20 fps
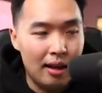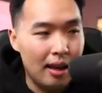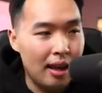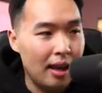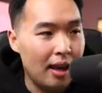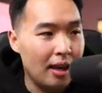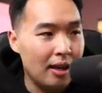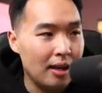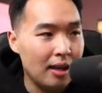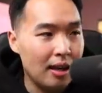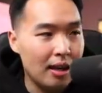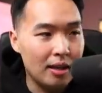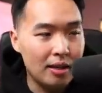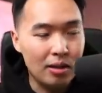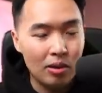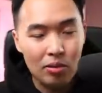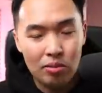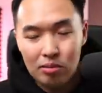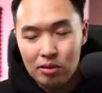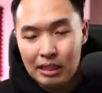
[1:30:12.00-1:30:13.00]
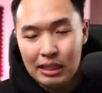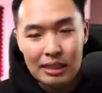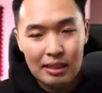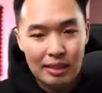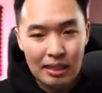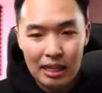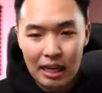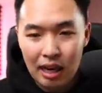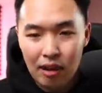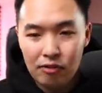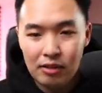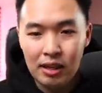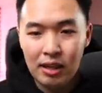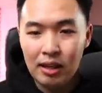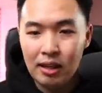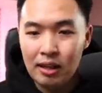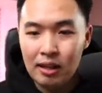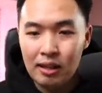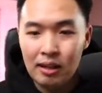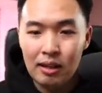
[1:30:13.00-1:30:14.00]
and uh, you know, ETFs
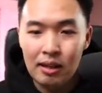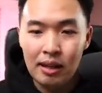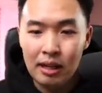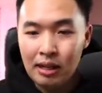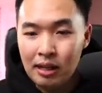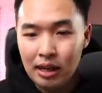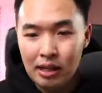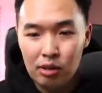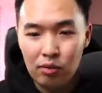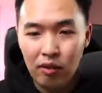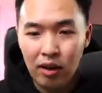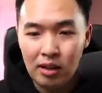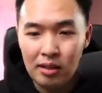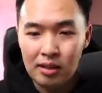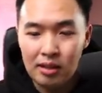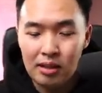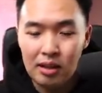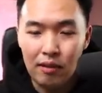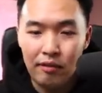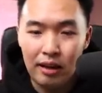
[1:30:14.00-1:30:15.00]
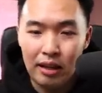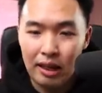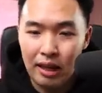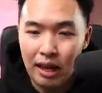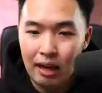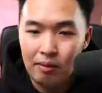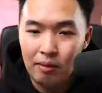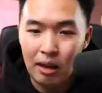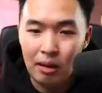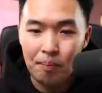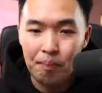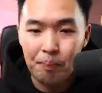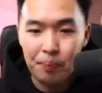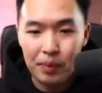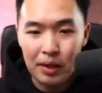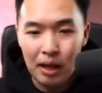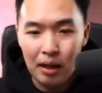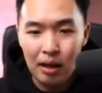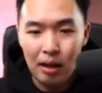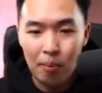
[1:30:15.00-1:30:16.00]
and index funds and stuff like that. Like
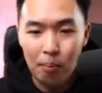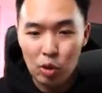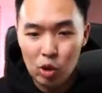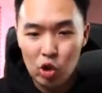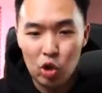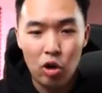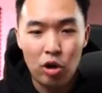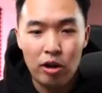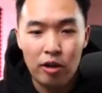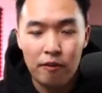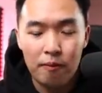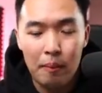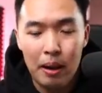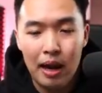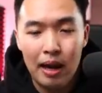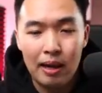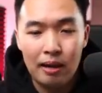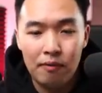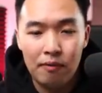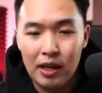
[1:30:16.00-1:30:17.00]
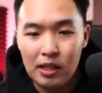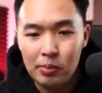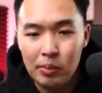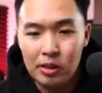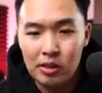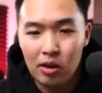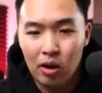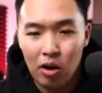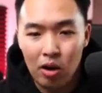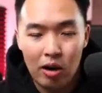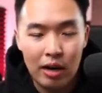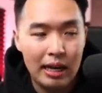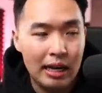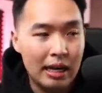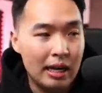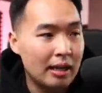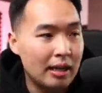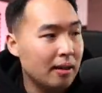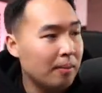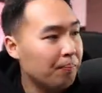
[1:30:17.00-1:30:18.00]
a majority of my investments are
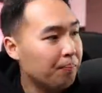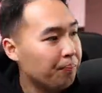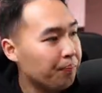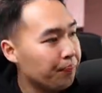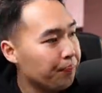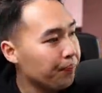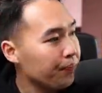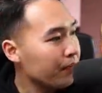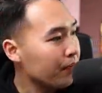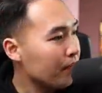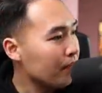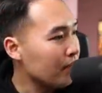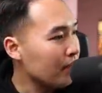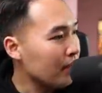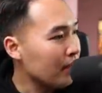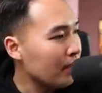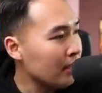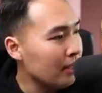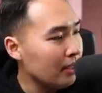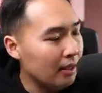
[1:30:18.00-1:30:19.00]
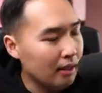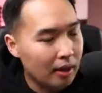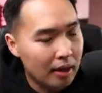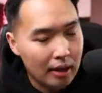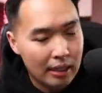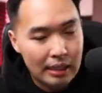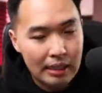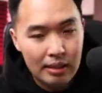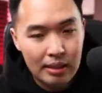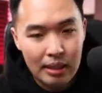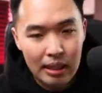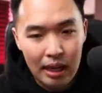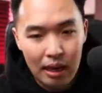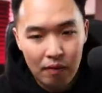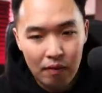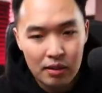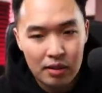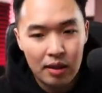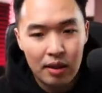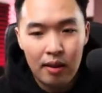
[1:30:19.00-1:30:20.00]
in uh,
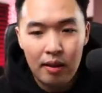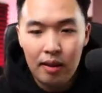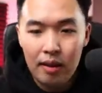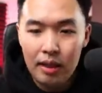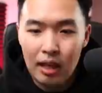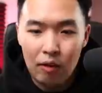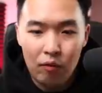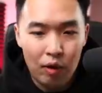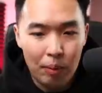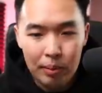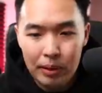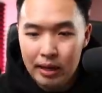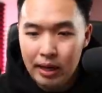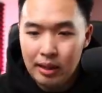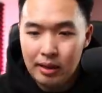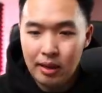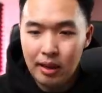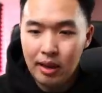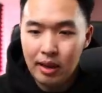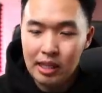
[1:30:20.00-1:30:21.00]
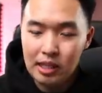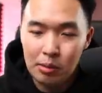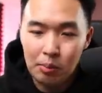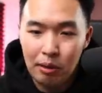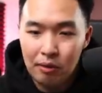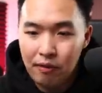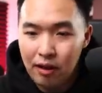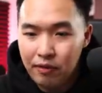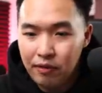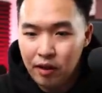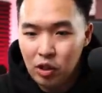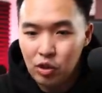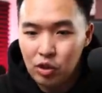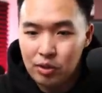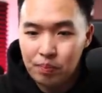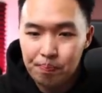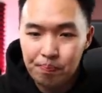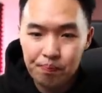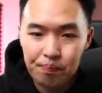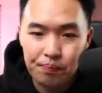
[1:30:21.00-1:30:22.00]
ETFs that replicate the S and P
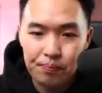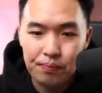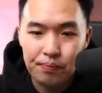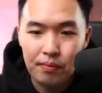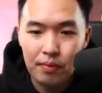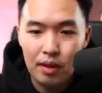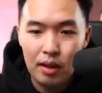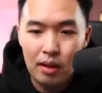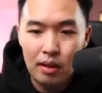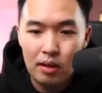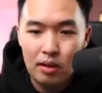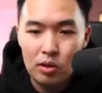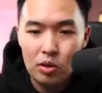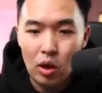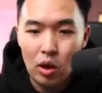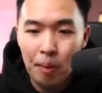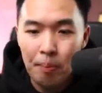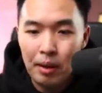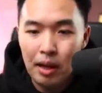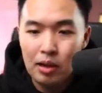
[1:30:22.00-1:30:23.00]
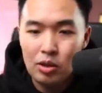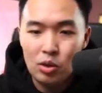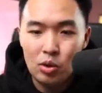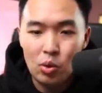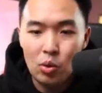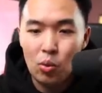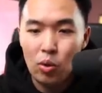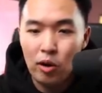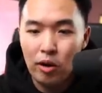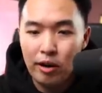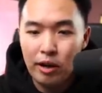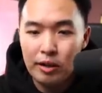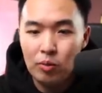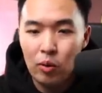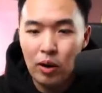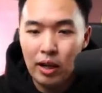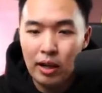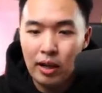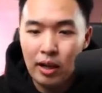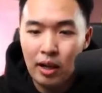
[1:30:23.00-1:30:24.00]
500. So I'm not too worried
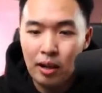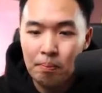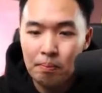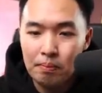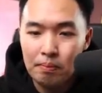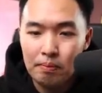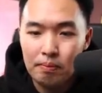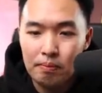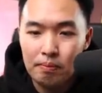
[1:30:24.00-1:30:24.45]
when um,